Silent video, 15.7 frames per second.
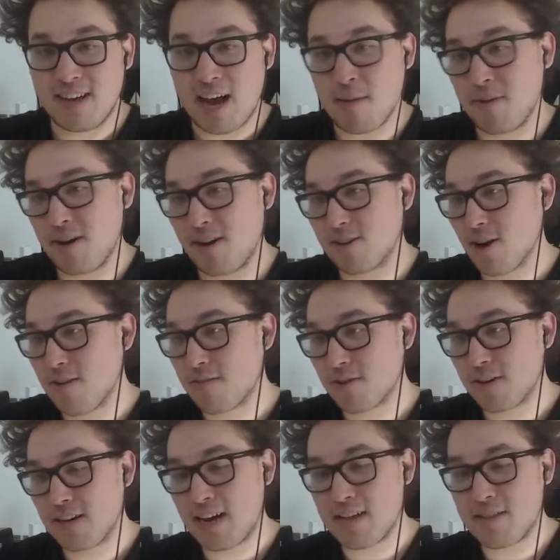I mean, I'll go for
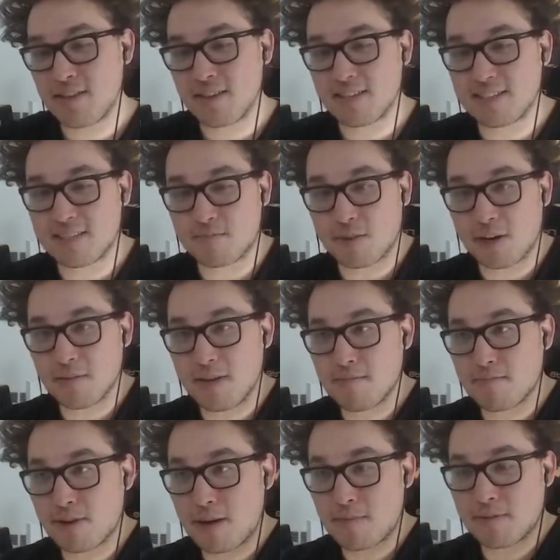it. I think this is probably
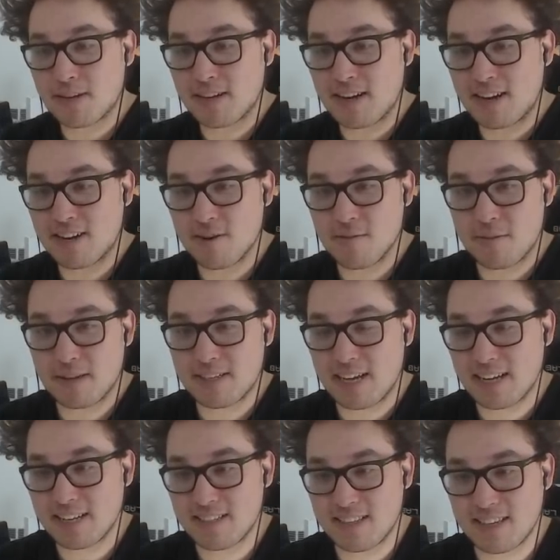improper to not open
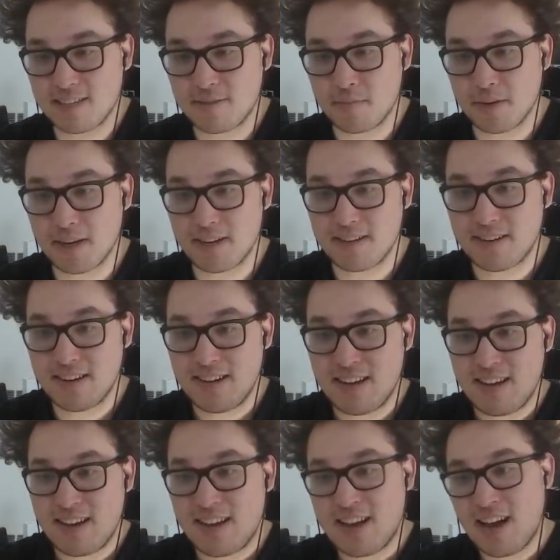attack into this, but
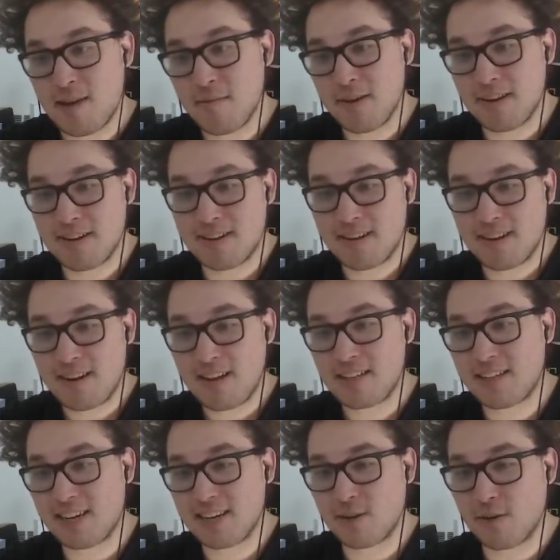I mean, it's
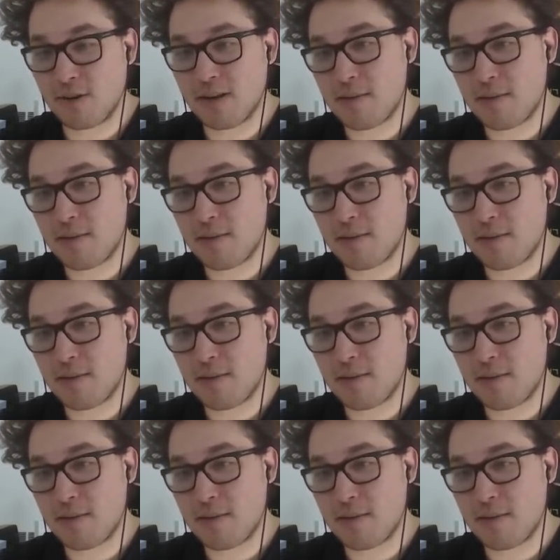kind of cool.